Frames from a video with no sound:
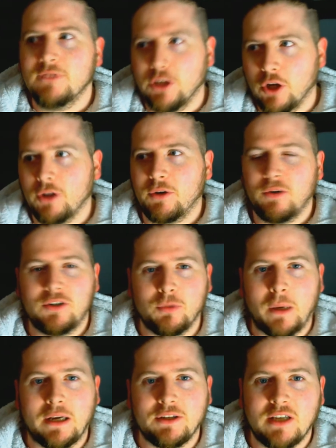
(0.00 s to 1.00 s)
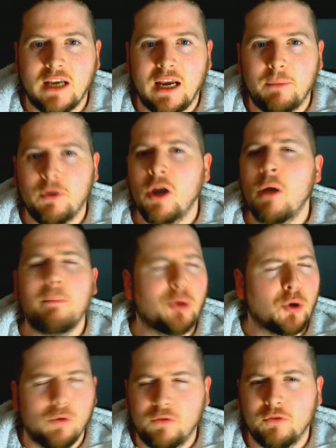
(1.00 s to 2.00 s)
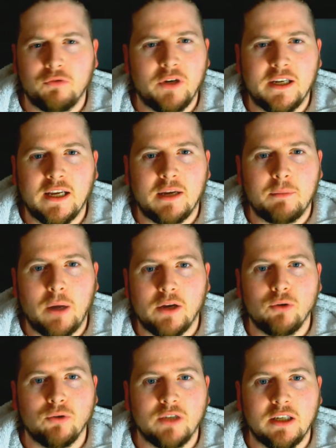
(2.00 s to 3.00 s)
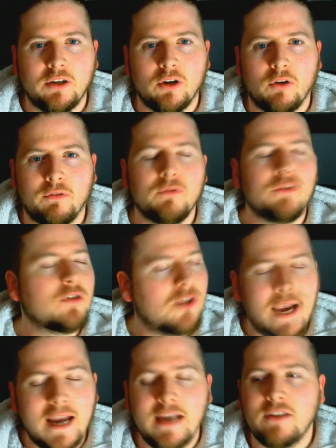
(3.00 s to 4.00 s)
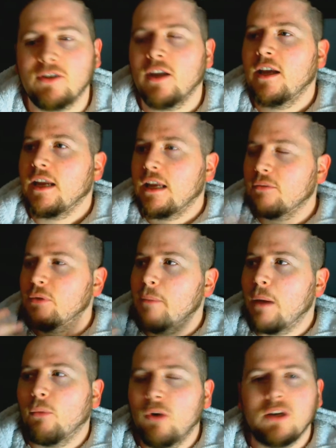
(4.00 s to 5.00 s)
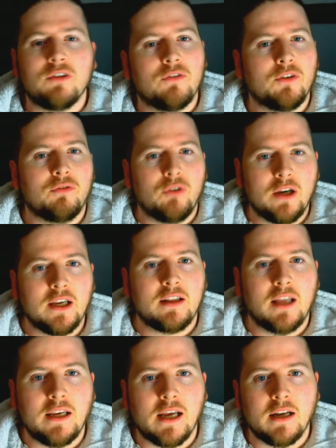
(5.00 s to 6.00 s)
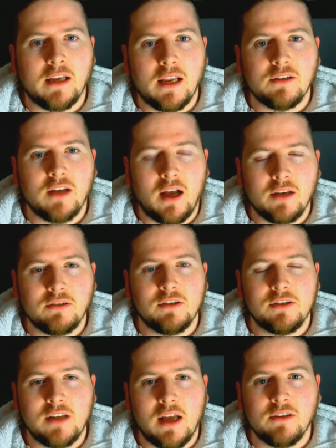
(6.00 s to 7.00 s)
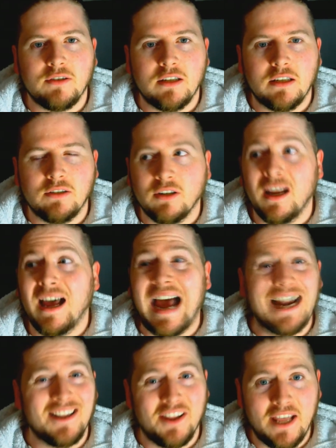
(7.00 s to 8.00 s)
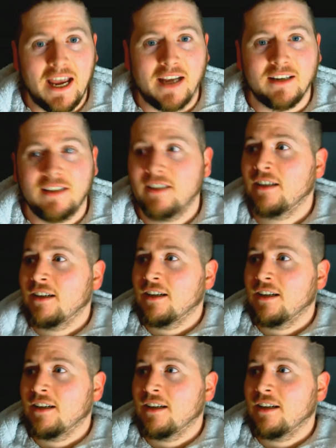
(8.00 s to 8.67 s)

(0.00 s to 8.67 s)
You got the Crystal Palace game, beautiful free kick by Coutinho. Shades give me memories of the free kick that he had against Arsenal at the start of the season. And then